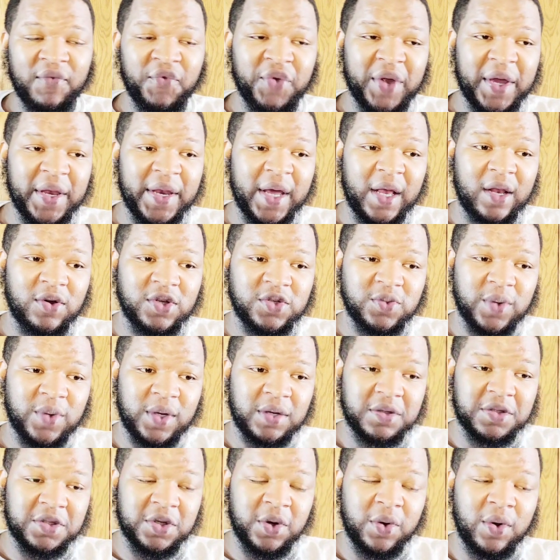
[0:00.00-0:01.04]
for Canelo as
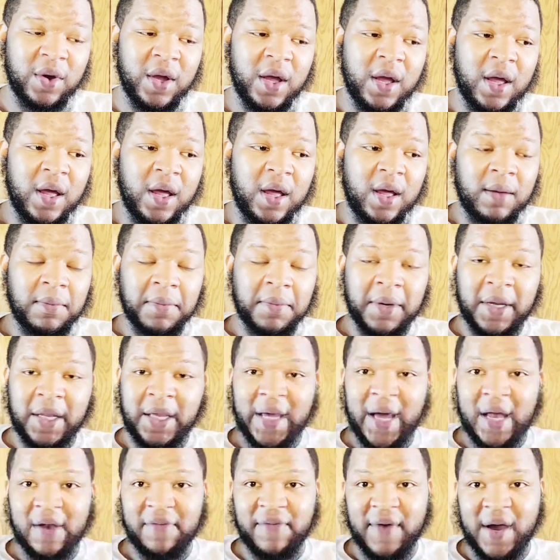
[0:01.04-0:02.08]
well too, but he
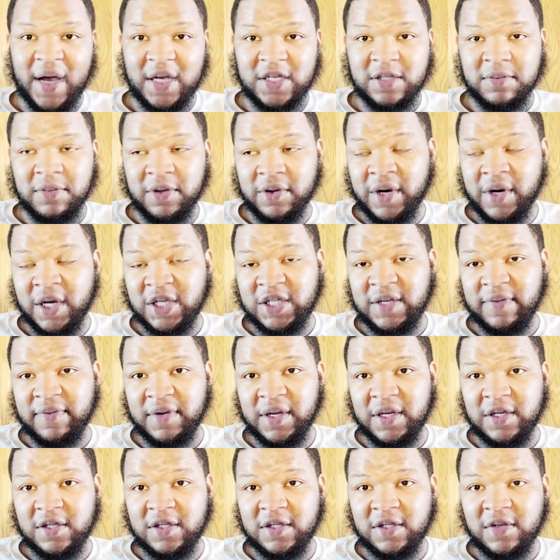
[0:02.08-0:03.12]
got to find some
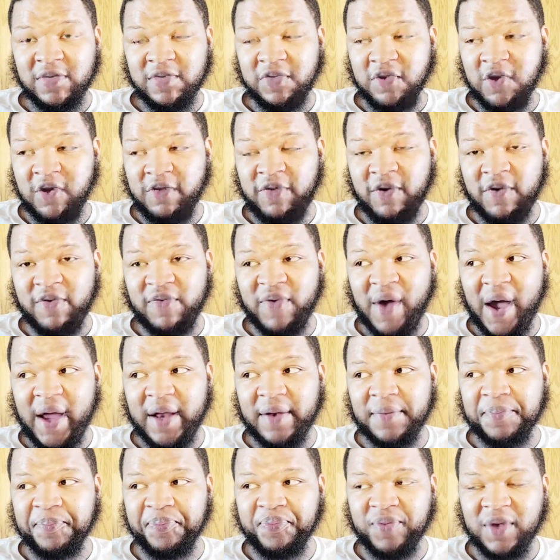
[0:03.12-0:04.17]
aggressiveness, some front foot
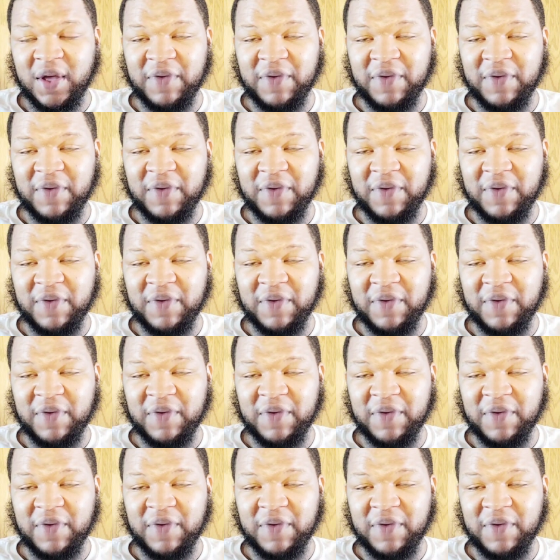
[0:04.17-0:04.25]
fighting.